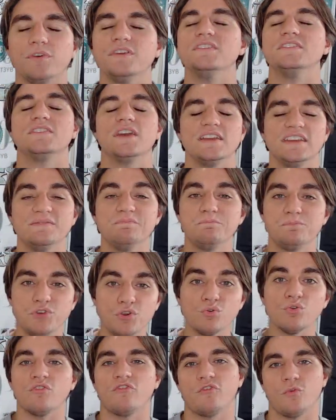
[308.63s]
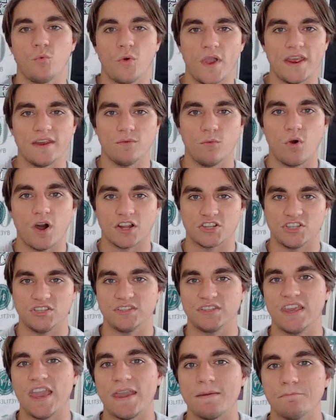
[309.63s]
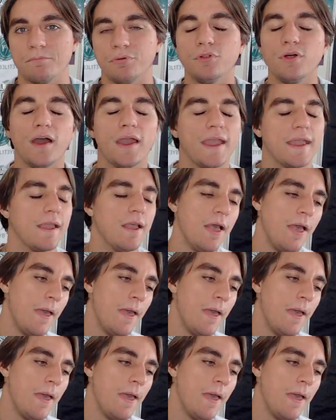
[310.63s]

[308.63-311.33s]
It's a beautiful way to watch his game play.